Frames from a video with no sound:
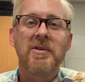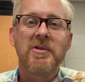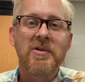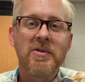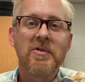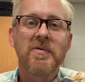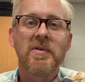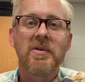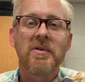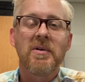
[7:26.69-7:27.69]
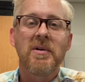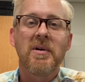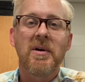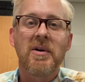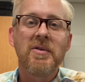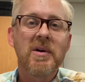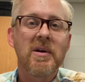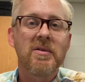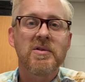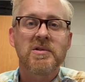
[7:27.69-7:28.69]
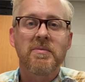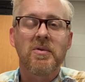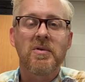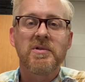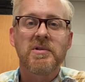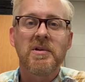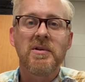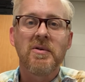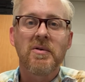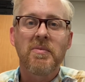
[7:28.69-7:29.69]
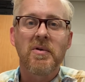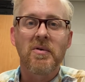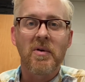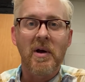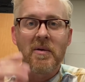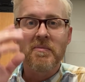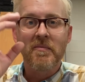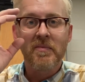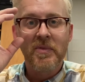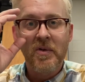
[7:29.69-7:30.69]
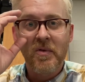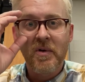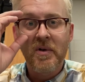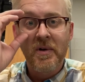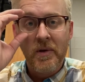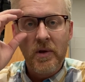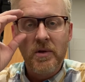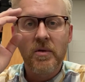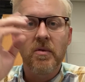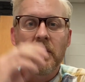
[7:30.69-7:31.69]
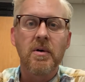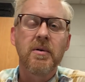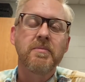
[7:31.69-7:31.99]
Are you getting the supports in your program or in your,